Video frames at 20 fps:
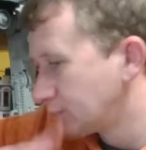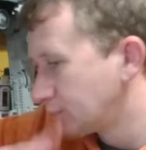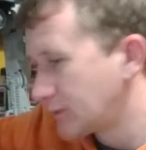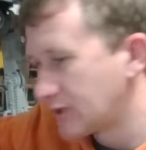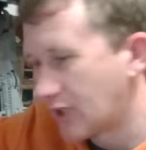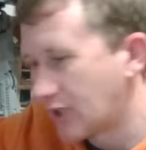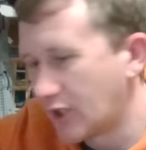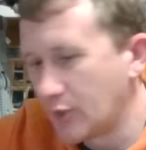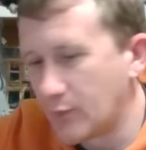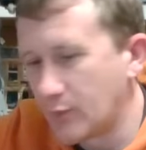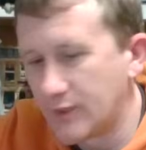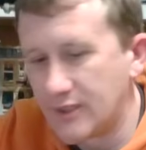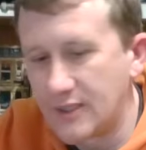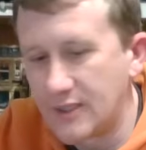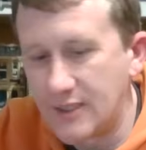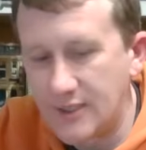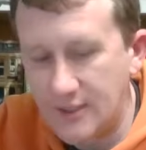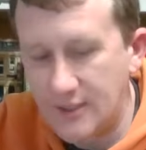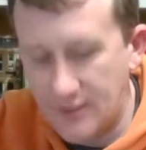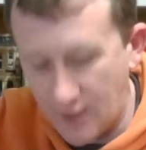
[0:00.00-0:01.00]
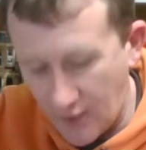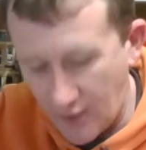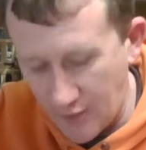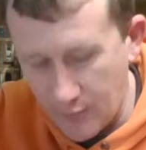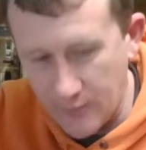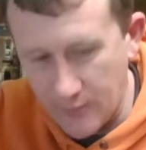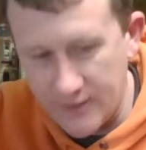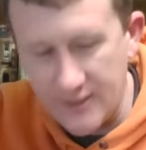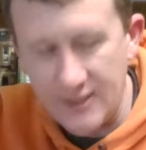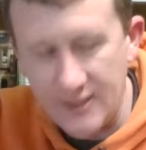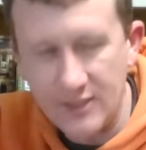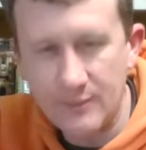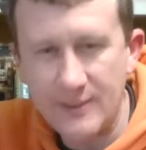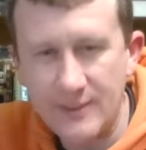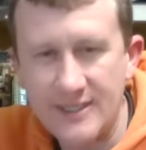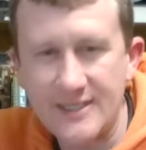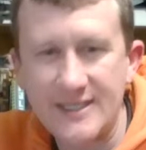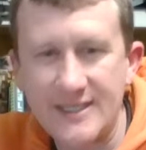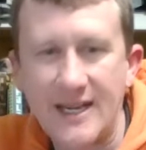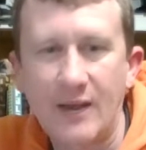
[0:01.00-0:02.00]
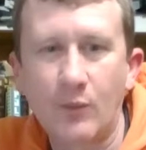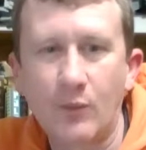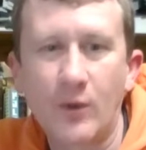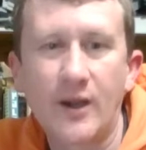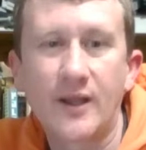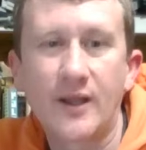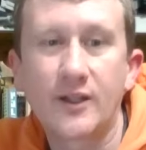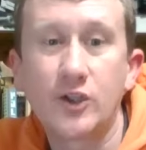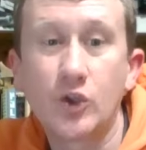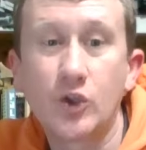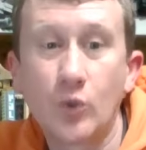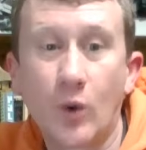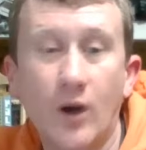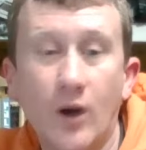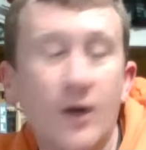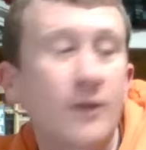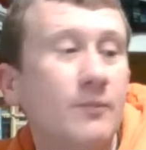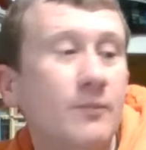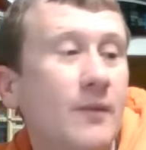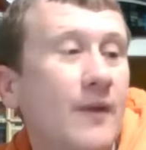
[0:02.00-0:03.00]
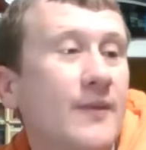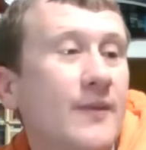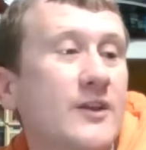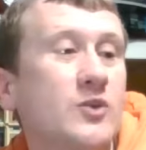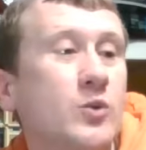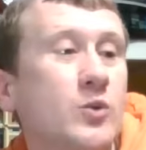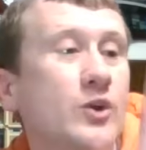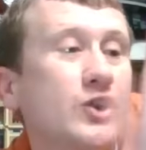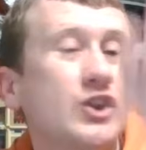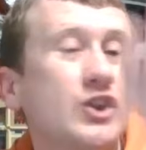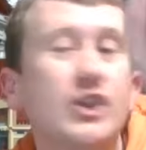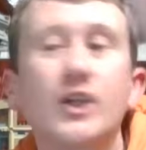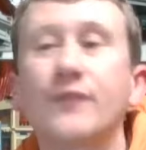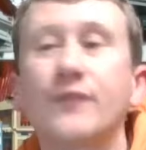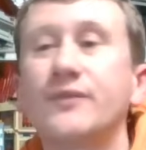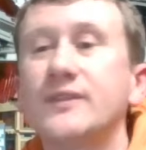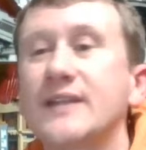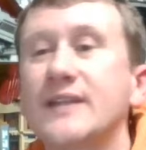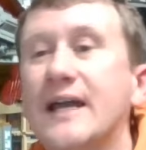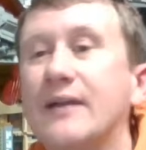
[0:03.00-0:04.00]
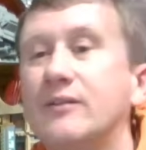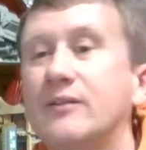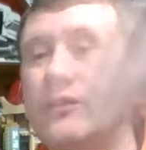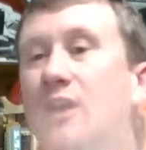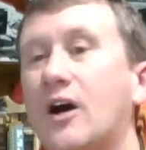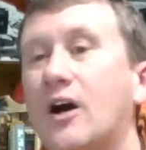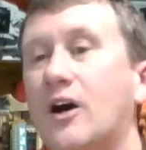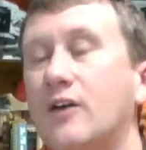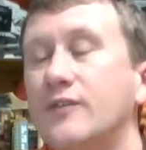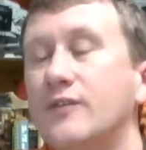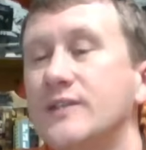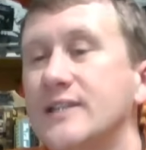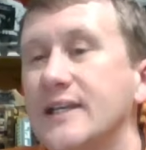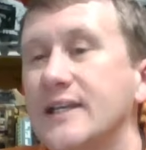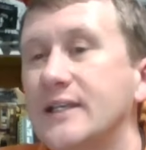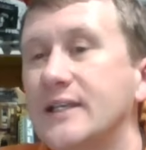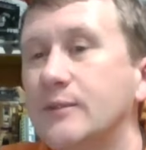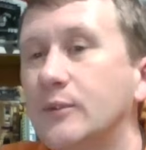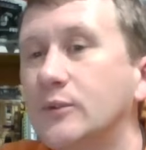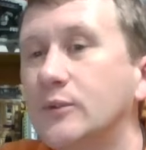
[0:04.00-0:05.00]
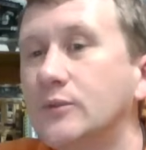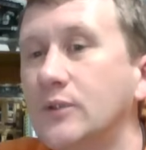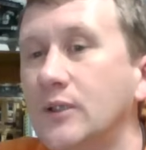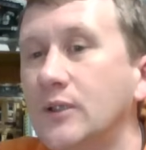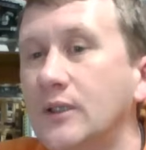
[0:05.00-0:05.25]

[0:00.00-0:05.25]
Which I would need to be sat where you are, and this will shunt down half a table.